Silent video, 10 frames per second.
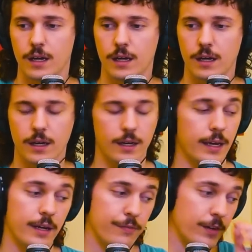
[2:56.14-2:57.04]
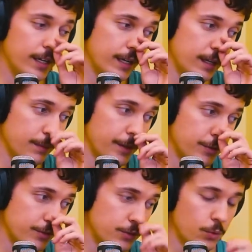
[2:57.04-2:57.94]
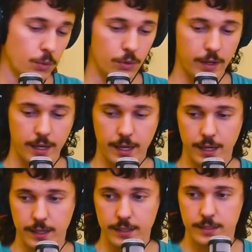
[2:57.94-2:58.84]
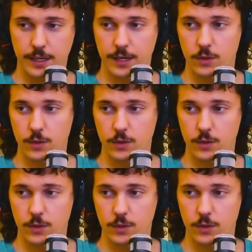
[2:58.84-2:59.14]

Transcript: a fucking elementary school, and this